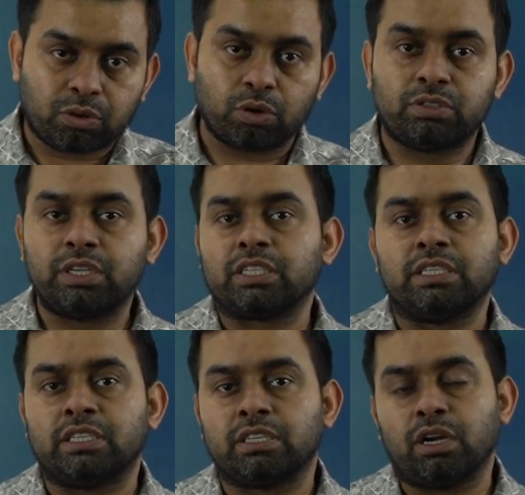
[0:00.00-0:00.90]
conscious
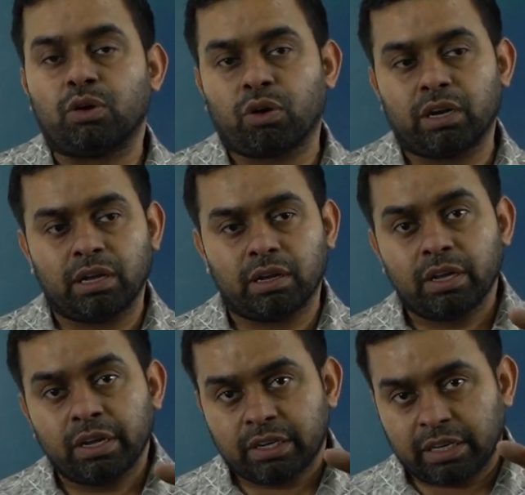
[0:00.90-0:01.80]
decision or
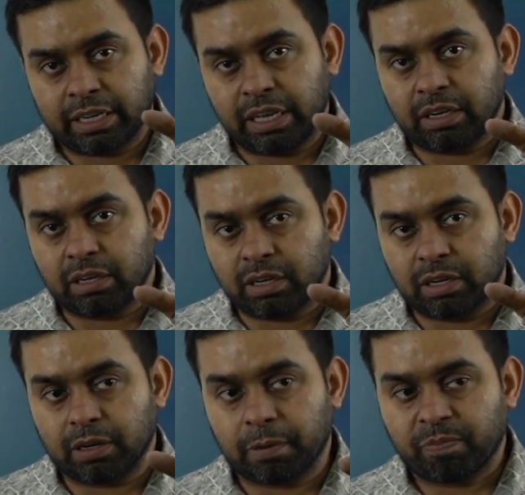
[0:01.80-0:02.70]
taking
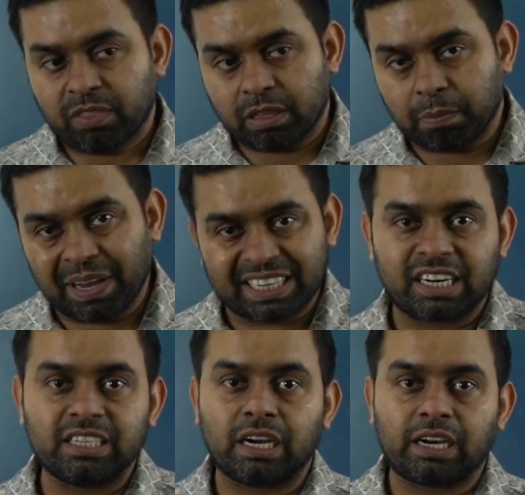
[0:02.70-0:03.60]
the best
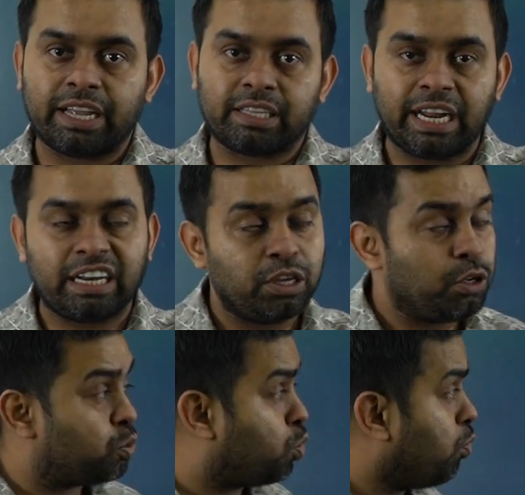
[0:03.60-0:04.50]
result like that.
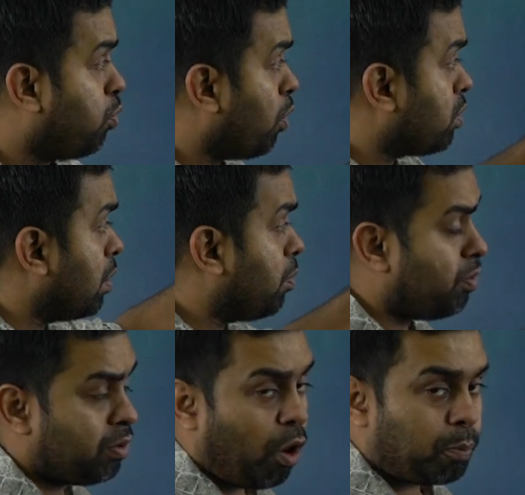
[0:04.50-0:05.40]
So for the
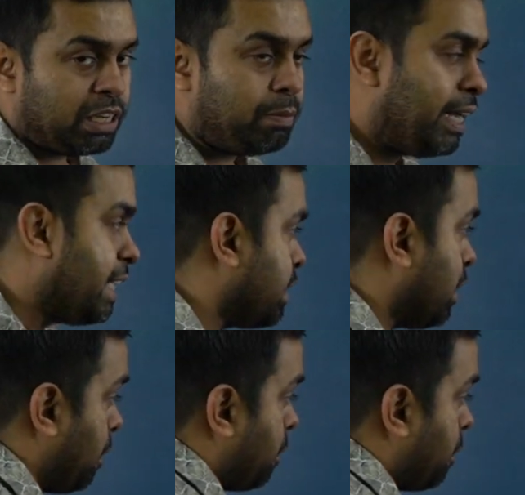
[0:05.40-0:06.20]
optimization